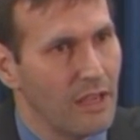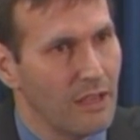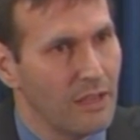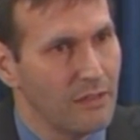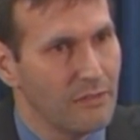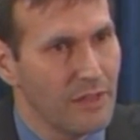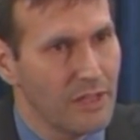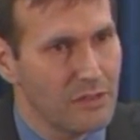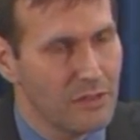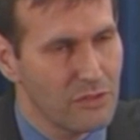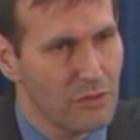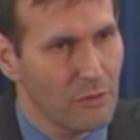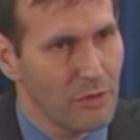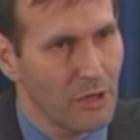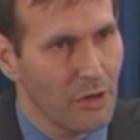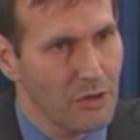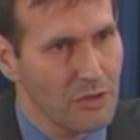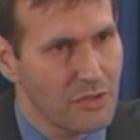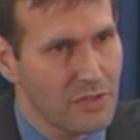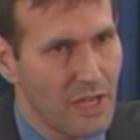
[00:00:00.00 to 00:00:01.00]
That's
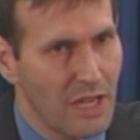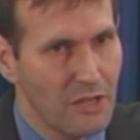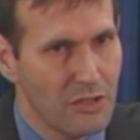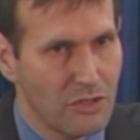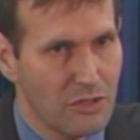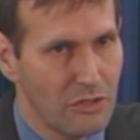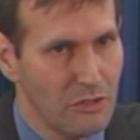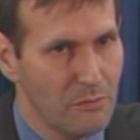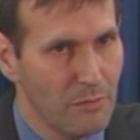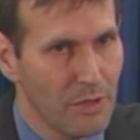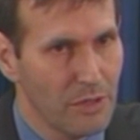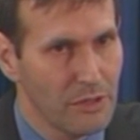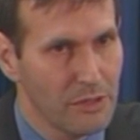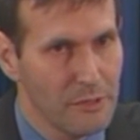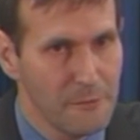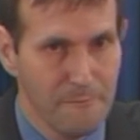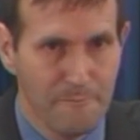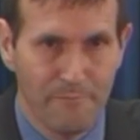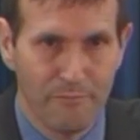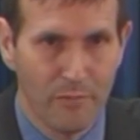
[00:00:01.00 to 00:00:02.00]
during our stage 2
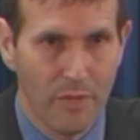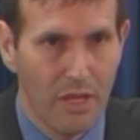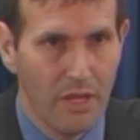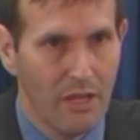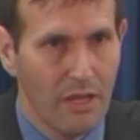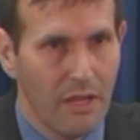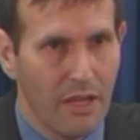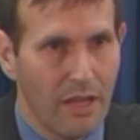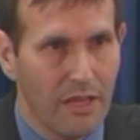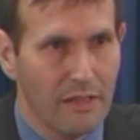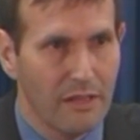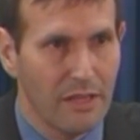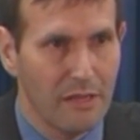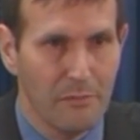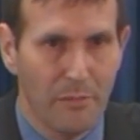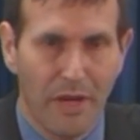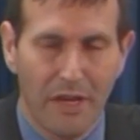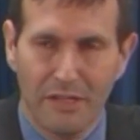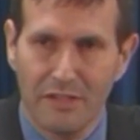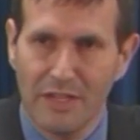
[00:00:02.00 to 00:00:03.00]
burn. And then
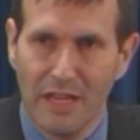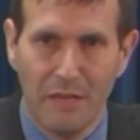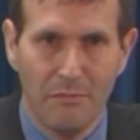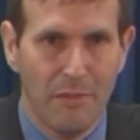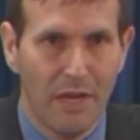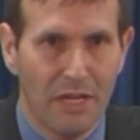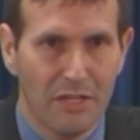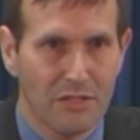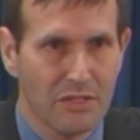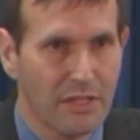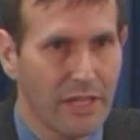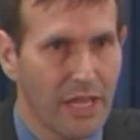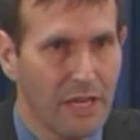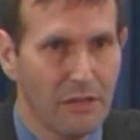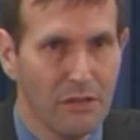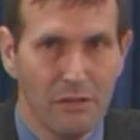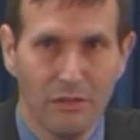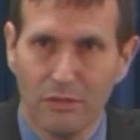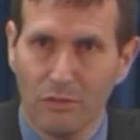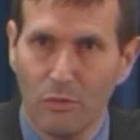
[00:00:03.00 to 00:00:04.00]
by 10 minutes
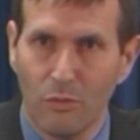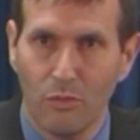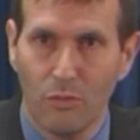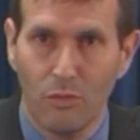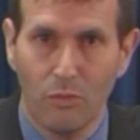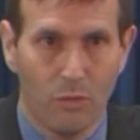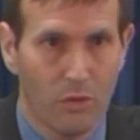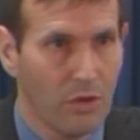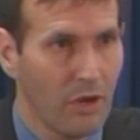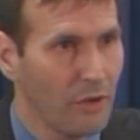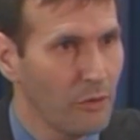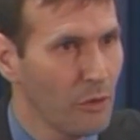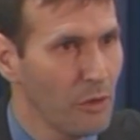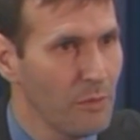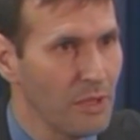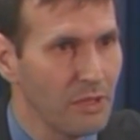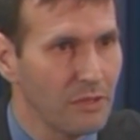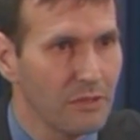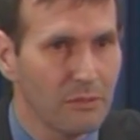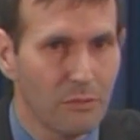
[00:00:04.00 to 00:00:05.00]
later, we're on
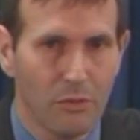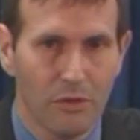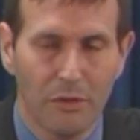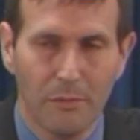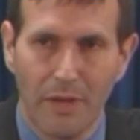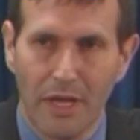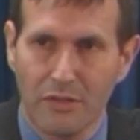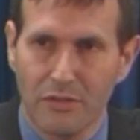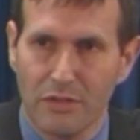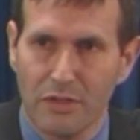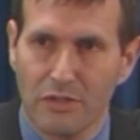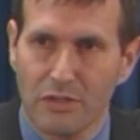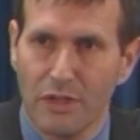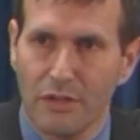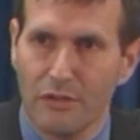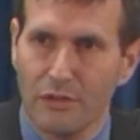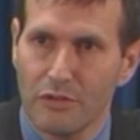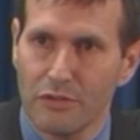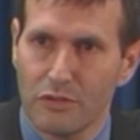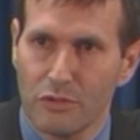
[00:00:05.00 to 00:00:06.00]
orbit. We're about
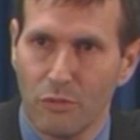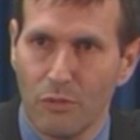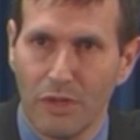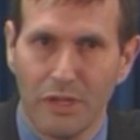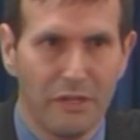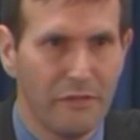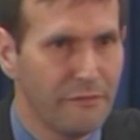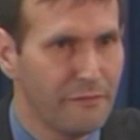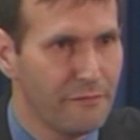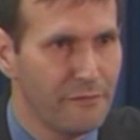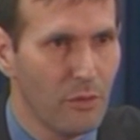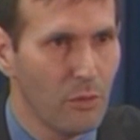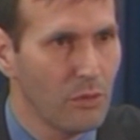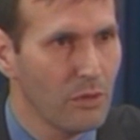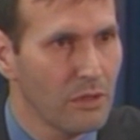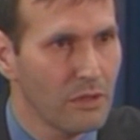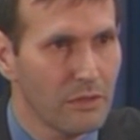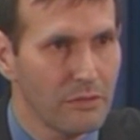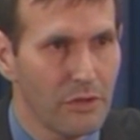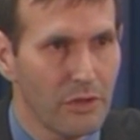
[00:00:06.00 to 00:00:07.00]

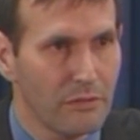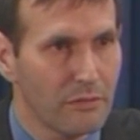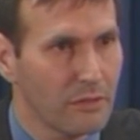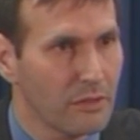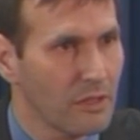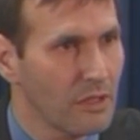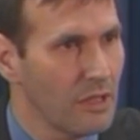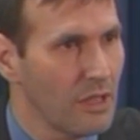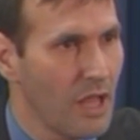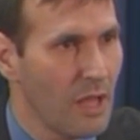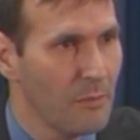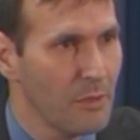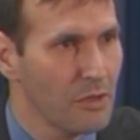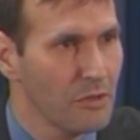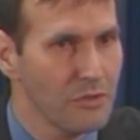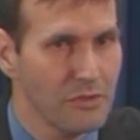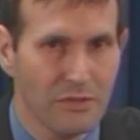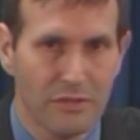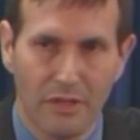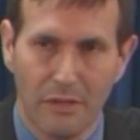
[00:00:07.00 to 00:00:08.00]
624
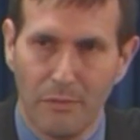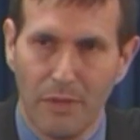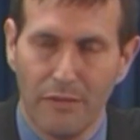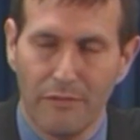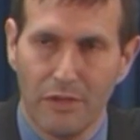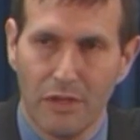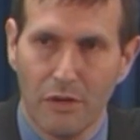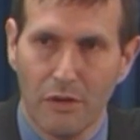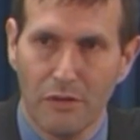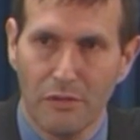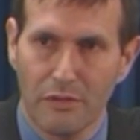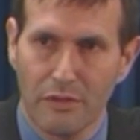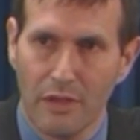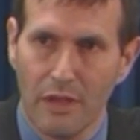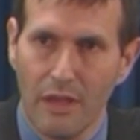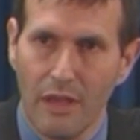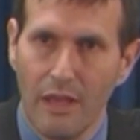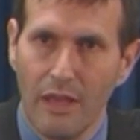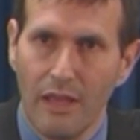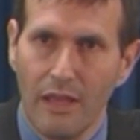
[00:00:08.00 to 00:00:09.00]
kilometers above the Earth.
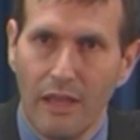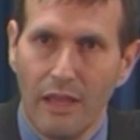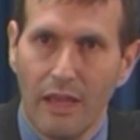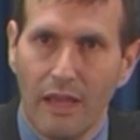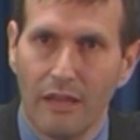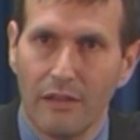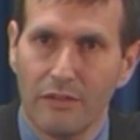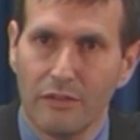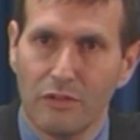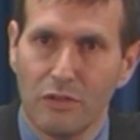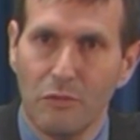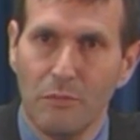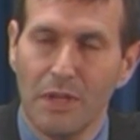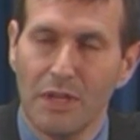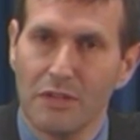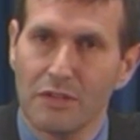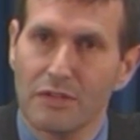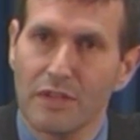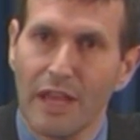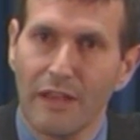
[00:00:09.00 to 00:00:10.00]
And 2
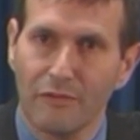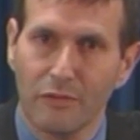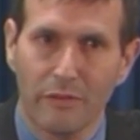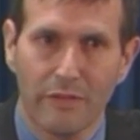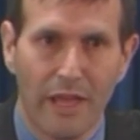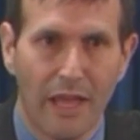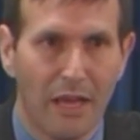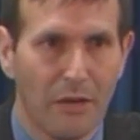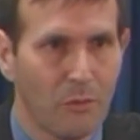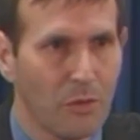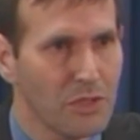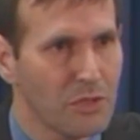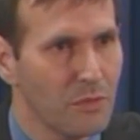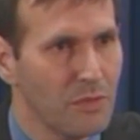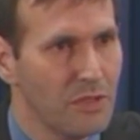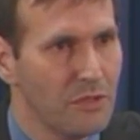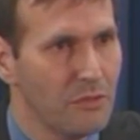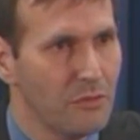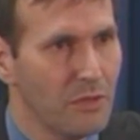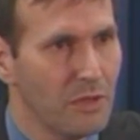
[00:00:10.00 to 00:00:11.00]
minutes after that, once
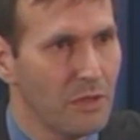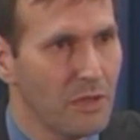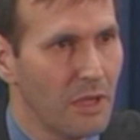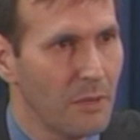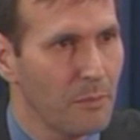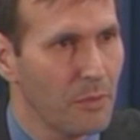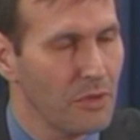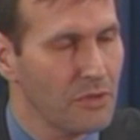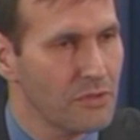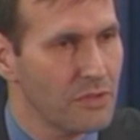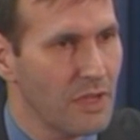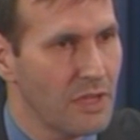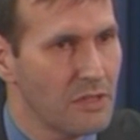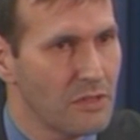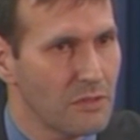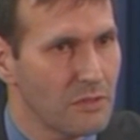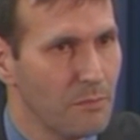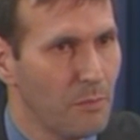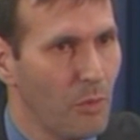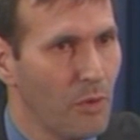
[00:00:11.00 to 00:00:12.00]
we do a
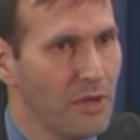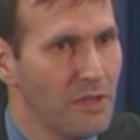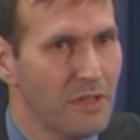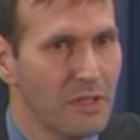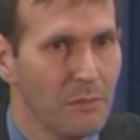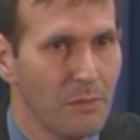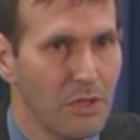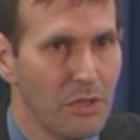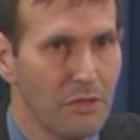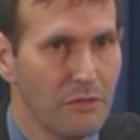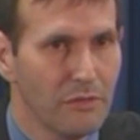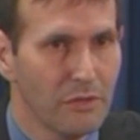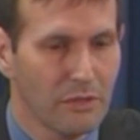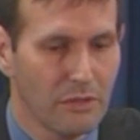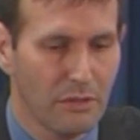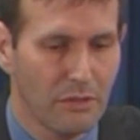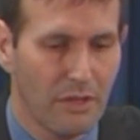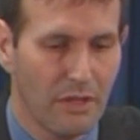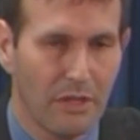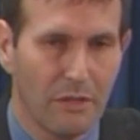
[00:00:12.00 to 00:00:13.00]
precise pointing maneuver,
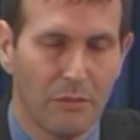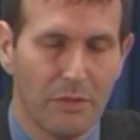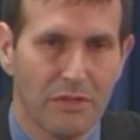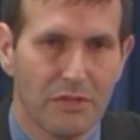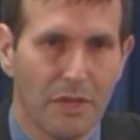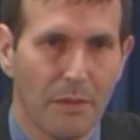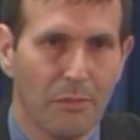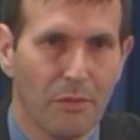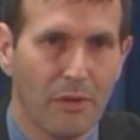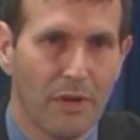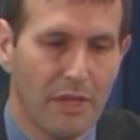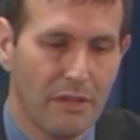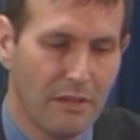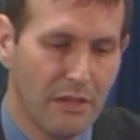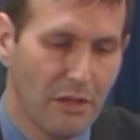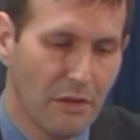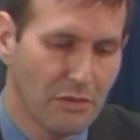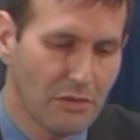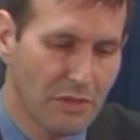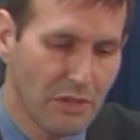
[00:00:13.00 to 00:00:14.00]
we separate
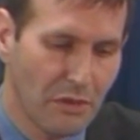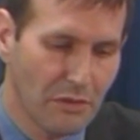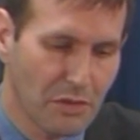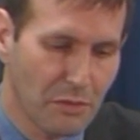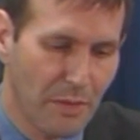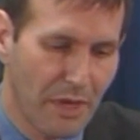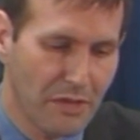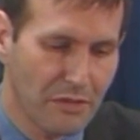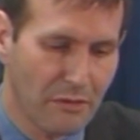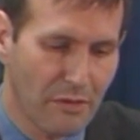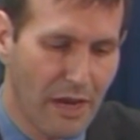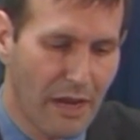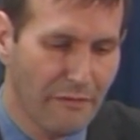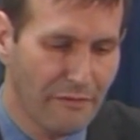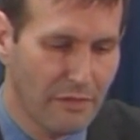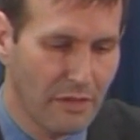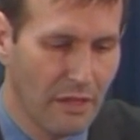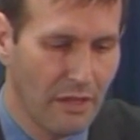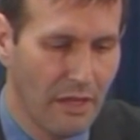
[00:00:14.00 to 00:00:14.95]
the OCO spacecraft.